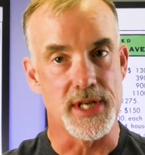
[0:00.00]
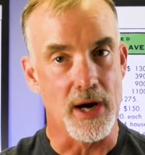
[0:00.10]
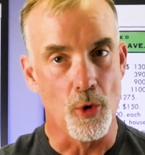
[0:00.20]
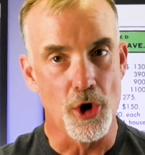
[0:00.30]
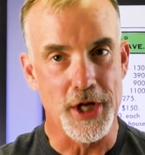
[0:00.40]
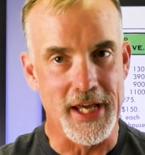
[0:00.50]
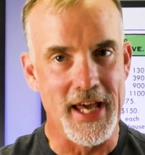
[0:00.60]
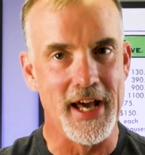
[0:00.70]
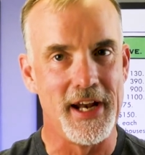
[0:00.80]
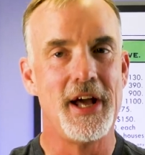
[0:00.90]
that word
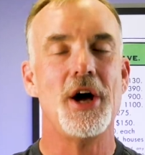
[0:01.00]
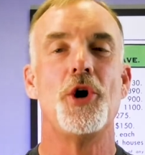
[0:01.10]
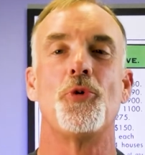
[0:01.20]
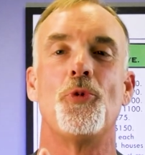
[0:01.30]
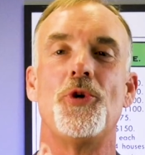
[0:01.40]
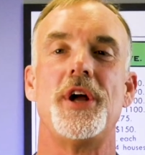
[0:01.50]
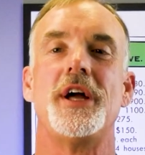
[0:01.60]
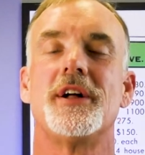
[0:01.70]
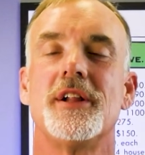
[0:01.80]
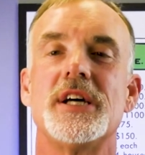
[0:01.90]
again,
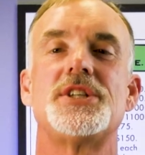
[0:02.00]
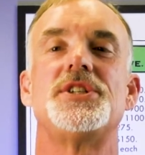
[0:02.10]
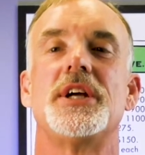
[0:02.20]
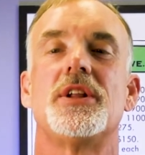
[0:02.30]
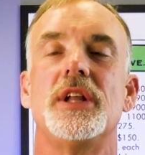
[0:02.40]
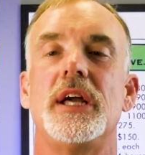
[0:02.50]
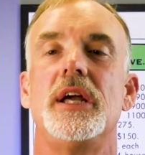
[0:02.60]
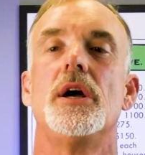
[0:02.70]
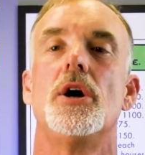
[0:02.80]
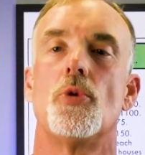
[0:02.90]
realistically